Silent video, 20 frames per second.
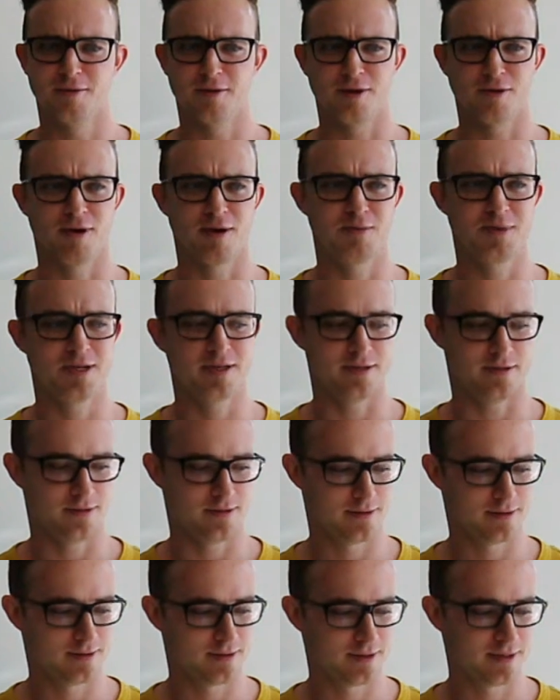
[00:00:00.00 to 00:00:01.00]
What do I mean?
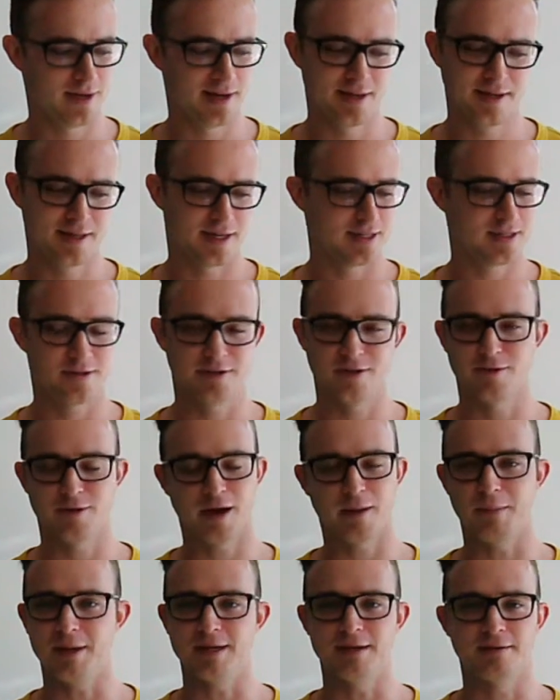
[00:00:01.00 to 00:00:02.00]
I don't know
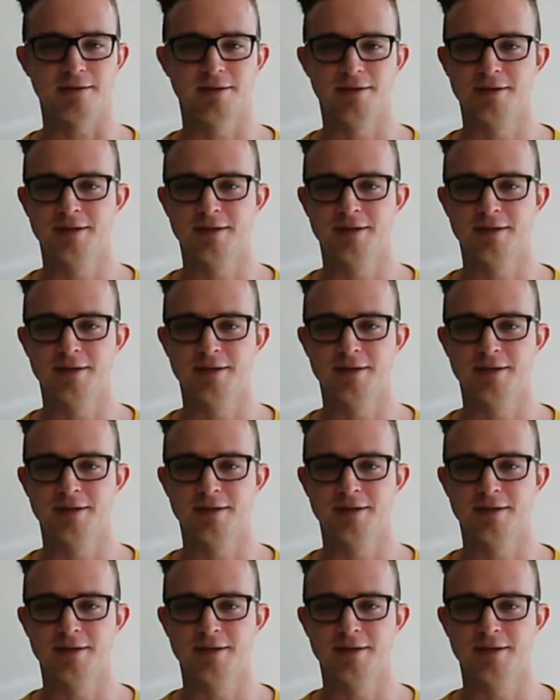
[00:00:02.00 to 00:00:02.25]
what I mean.